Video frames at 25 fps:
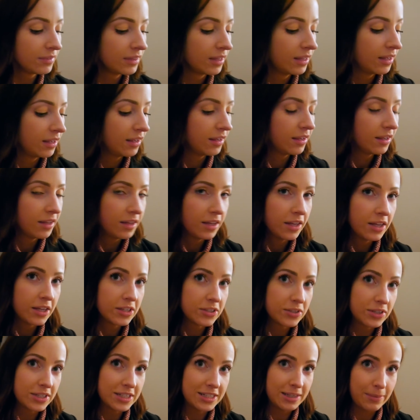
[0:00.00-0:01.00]
So
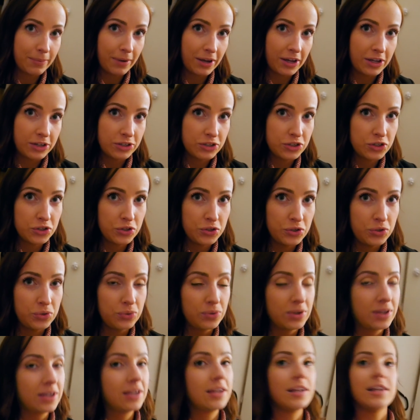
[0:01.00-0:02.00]
I ended up buying
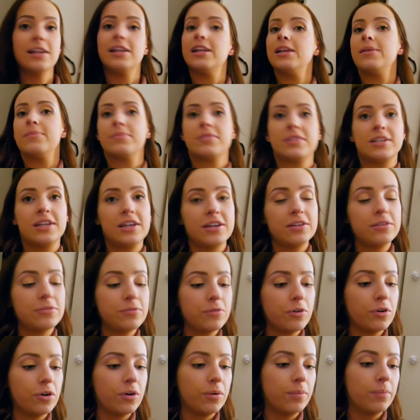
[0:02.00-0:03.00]
two lipsticks
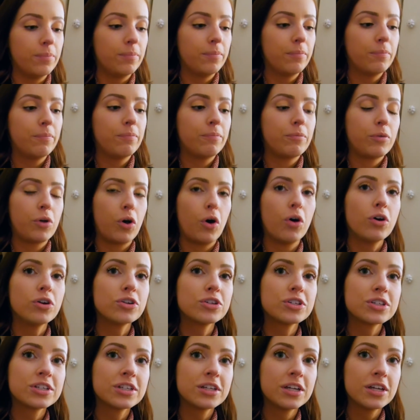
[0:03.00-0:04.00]
from
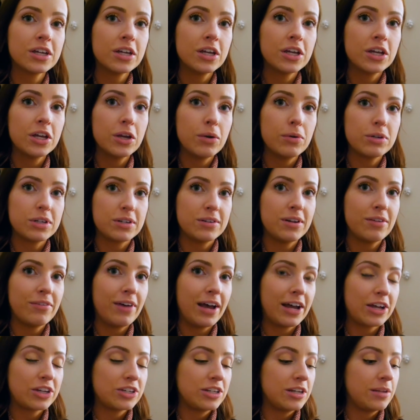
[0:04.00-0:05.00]
Gosh. I'd never
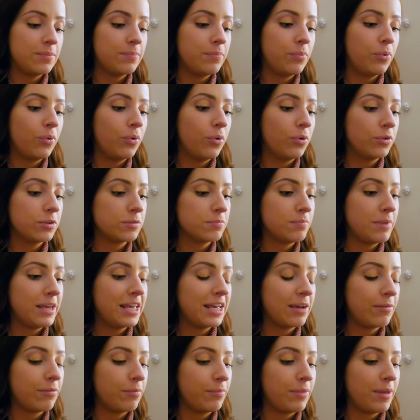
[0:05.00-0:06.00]
actually bought
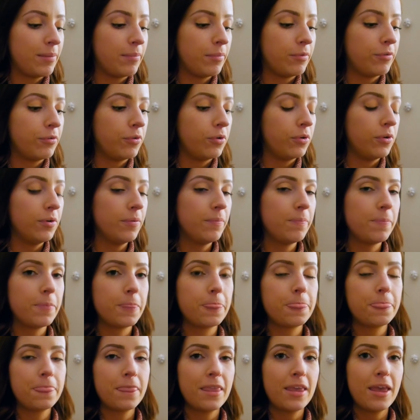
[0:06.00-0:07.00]
makeup from them before.
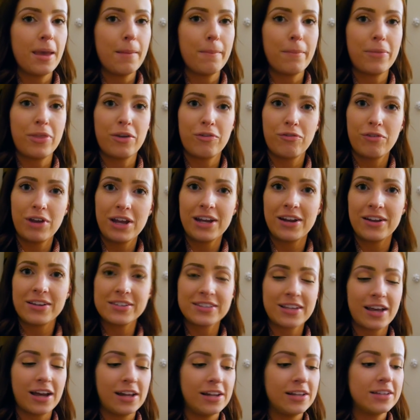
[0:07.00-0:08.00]
They're really
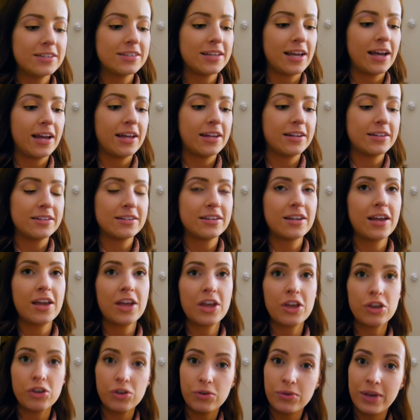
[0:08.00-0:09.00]
nice colours, and
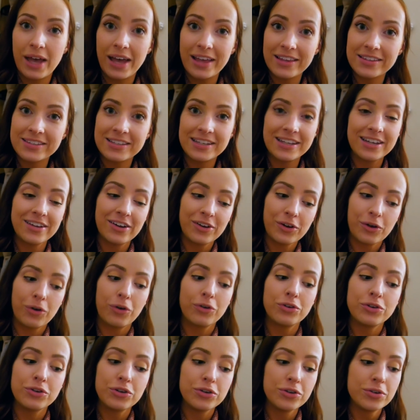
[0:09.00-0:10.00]
you guessed it, I
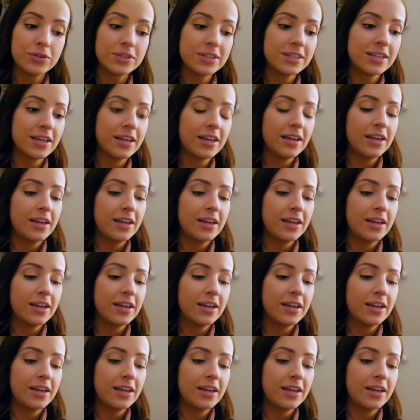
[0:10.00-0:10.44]
got nudes.